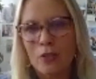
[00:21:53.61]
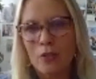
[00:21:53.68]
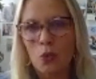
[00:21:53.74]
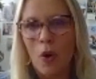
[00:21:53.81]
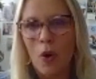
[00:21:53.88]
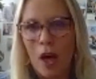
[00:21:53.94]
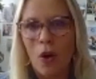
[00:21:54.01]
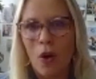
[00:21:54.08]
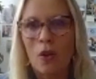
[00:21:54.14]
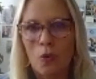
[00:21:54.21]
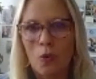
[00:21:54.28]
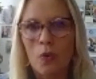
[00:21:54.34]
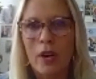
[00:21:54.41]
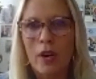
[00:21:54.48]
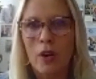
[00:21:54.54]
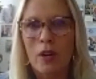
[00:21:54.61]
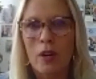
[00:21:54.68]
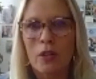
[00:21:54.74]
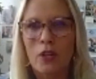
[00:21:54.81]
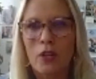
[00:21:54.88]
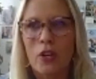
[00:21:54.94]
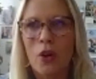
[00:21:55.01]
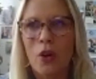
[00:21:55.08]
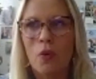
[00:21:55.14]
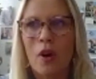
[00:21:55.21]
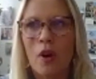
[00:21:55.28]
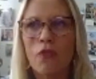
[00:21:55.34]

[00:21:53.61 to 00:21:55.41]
as well, where, you know,